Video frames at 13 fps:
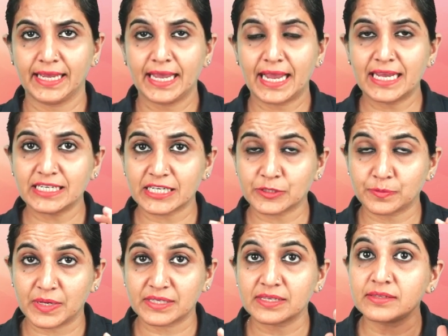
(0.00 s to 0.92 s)
It
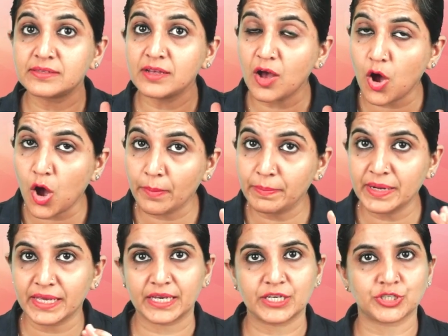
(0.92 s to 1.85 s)
expresses the
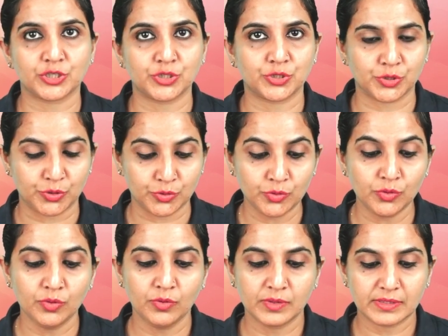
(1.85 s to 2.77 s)
obligation to do
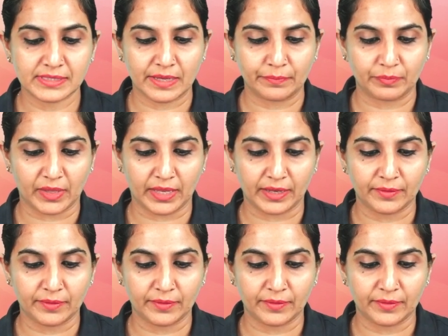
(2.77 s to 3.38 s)
something.